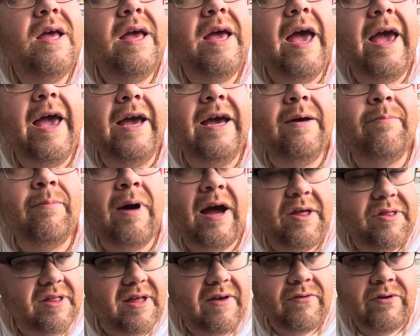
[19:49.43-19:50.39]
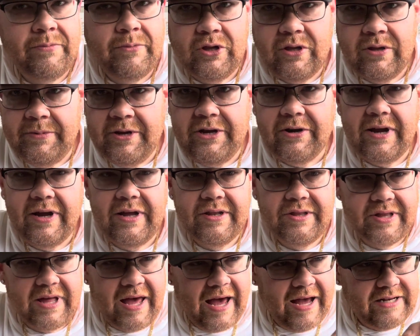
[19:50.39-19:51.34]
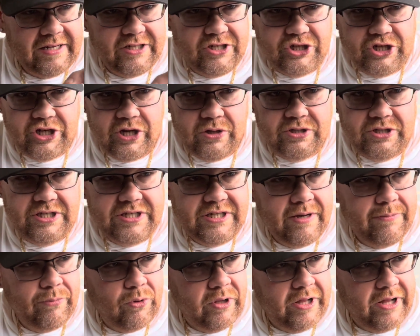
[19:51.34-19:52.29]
And my 7mm has had the Jacoje symbol